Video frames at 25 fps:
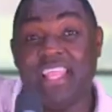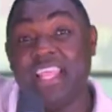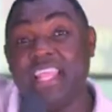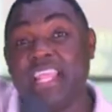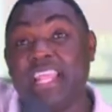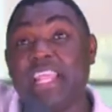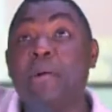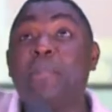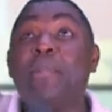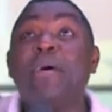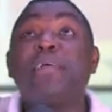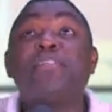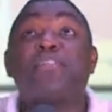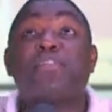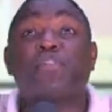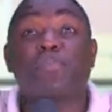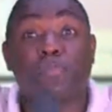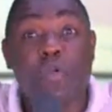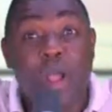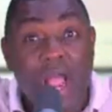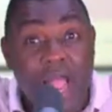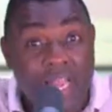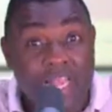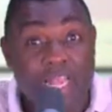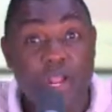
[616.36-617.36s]
yebe
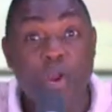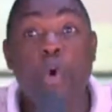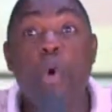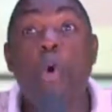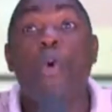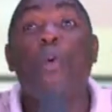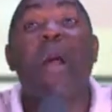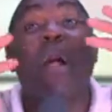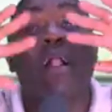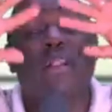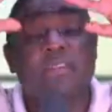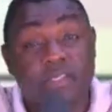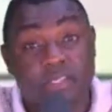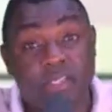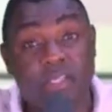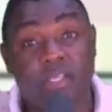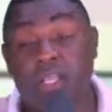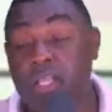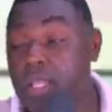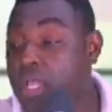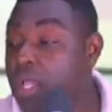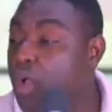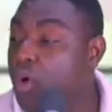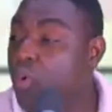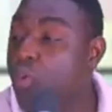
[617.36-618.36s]
swa the whole world
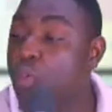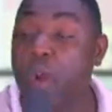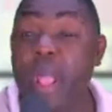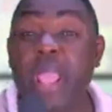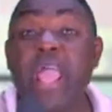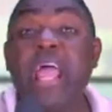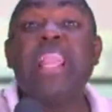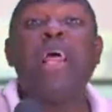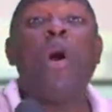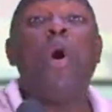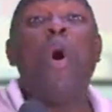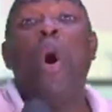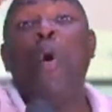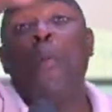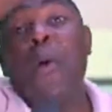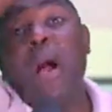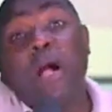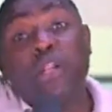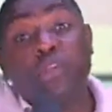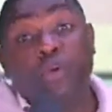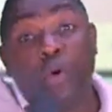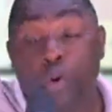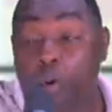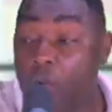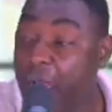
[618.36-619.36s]
where the whole
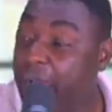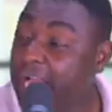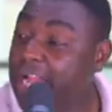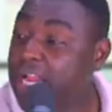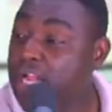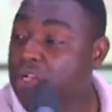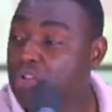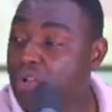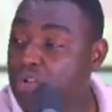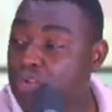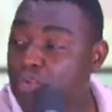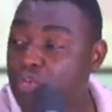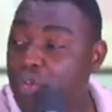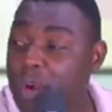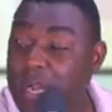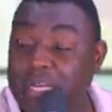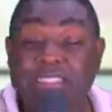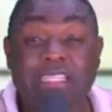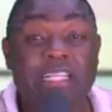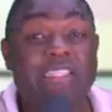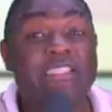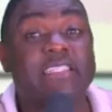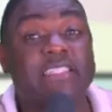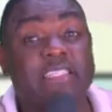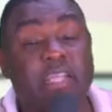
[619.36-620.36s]
world do and your toso
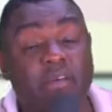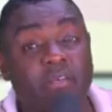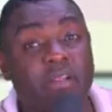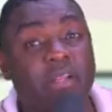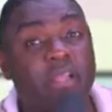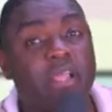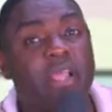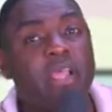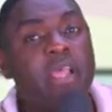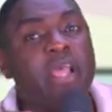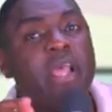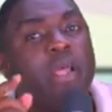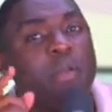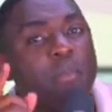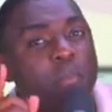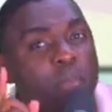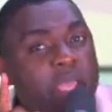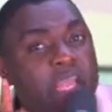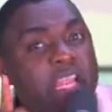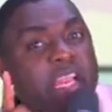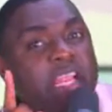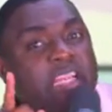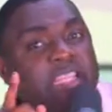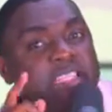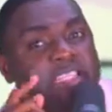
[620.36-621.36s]
137
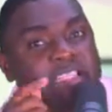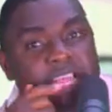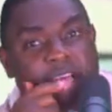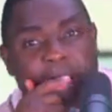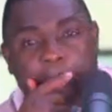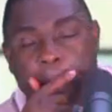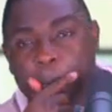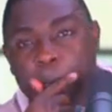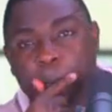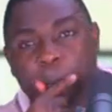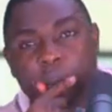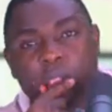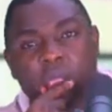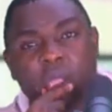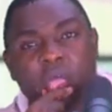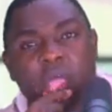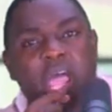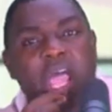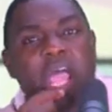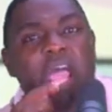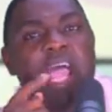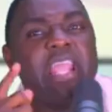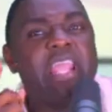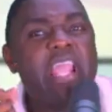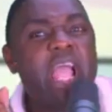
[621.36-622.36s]
meaning say
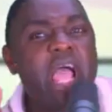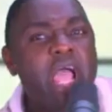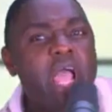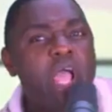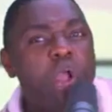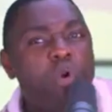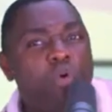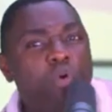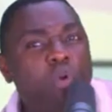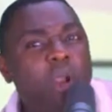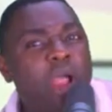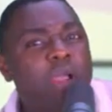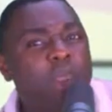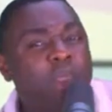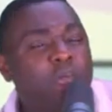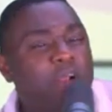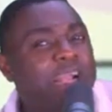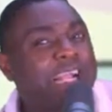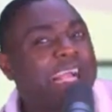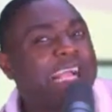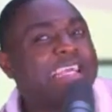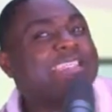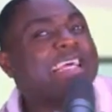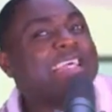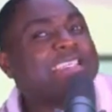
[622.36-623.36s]
eye ekura e friend
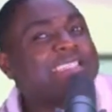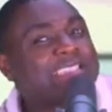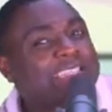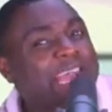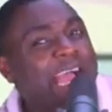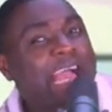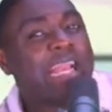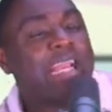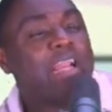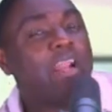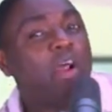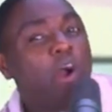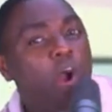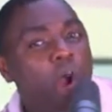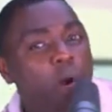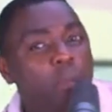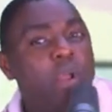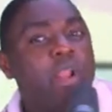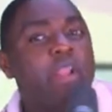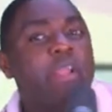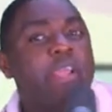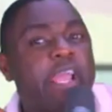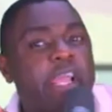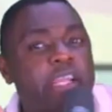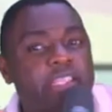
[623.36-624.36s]
Kazakhstan om
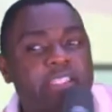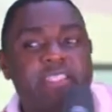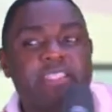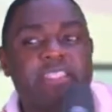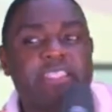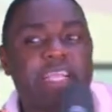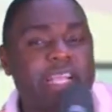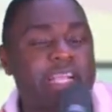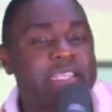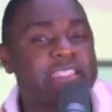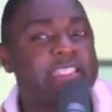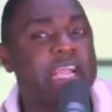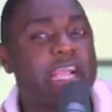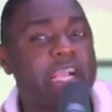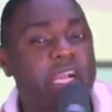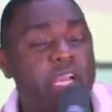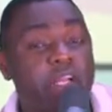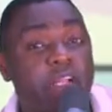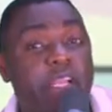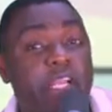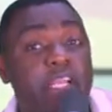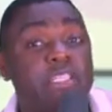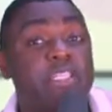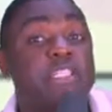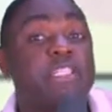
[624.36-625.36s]
education second cycle
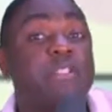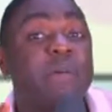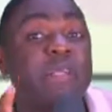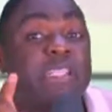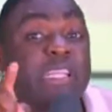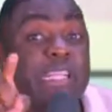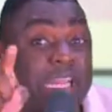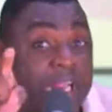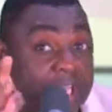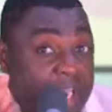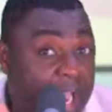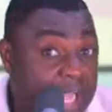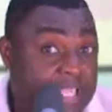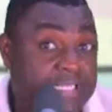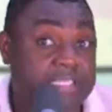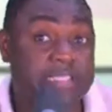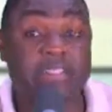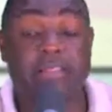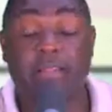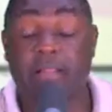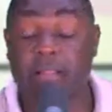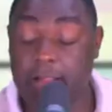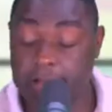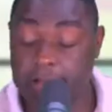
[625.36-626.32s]
education is better than us.